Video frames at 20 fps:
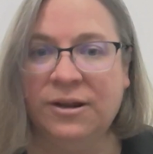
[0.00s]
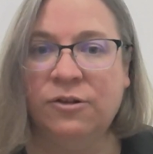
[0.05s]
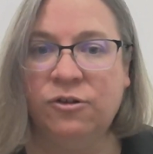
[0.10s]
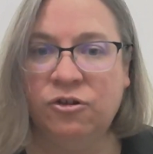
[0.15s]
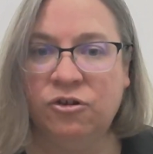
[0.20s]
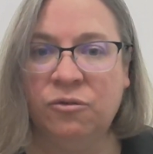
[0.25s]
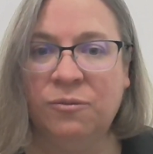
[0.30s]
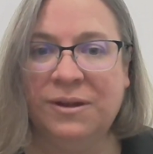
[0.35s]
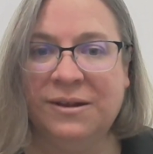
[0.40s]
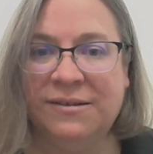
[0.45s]

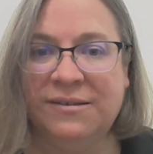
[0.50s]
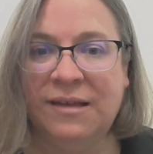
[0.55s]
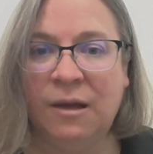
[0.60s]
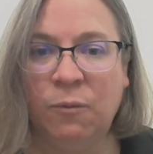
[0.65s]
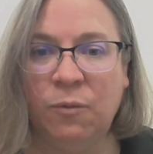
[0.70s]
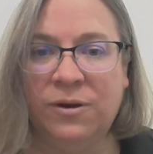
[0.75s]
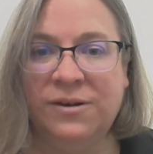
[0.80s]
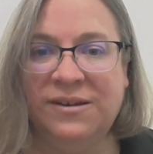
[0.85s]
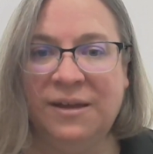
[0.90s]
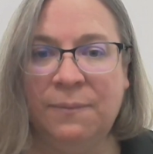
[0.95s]
instruments
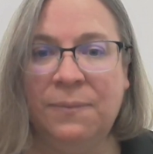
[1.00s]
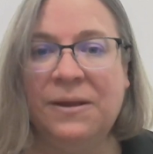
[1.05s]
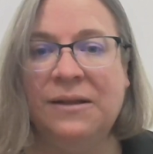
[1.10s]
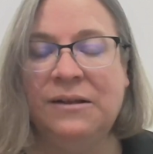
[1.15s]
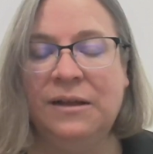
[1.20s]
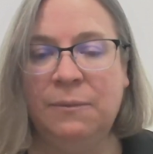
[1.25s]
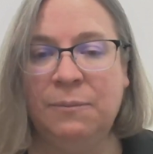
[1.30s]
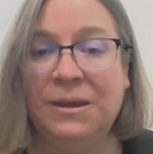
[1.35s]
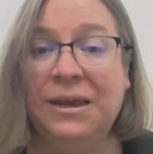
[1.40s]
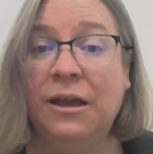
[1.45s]
that would
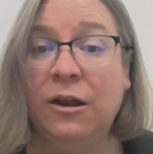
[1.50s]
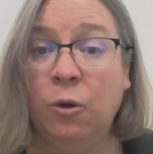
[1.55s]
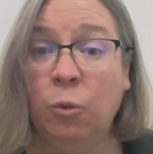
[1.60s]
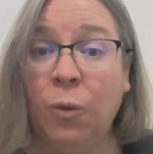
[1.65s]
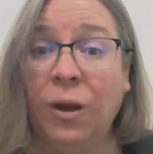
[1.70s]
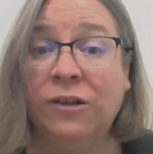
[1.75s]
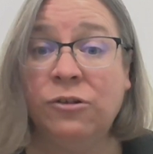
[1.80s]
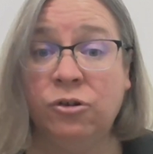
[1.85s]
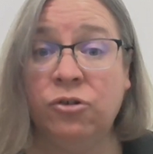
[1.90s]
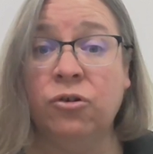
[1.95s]
typically be in a
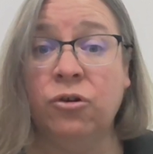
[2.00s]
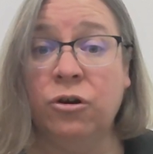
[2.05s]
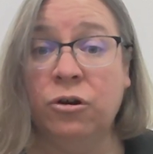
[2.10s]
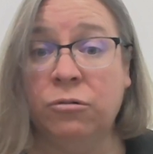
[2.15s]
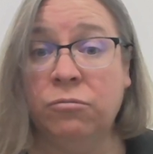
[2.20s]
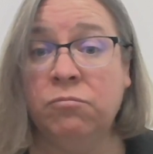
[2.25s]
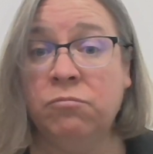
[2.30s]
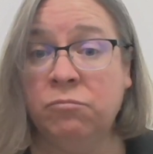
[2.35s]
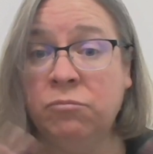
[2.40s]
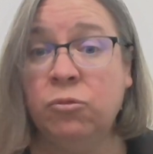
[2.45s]

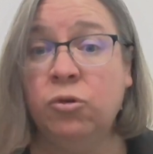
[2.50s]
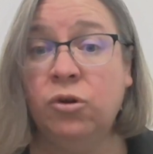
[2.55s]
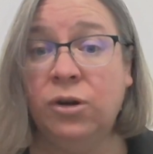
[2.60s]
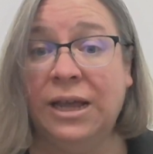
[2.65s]
Western